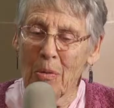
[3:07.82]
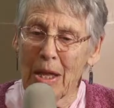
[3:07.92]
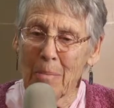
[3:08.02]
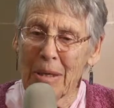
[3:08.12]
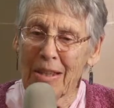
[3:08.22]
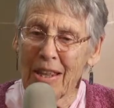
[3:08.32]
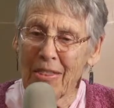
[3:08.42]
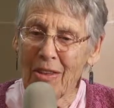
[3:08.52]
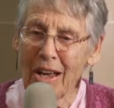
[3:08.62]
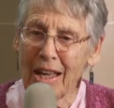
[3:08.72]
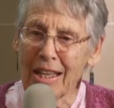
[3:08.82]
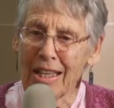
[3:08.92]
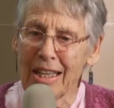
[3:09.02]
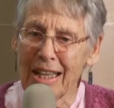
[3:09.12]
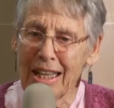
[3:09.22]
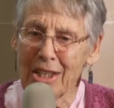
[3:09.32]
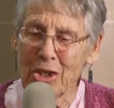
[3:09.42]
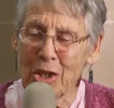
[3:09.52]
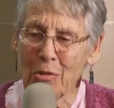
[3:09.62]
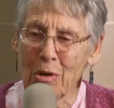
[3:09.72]
they, but they thought, and
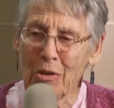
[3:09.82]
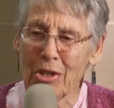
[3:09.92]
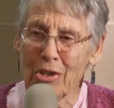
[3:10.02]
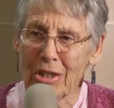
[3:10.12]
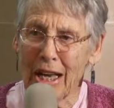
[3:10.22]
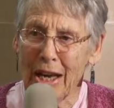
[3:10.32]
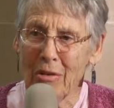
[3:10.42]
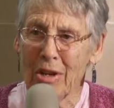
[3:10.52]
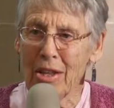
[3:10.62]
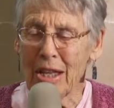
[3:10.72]
she wrote in her diary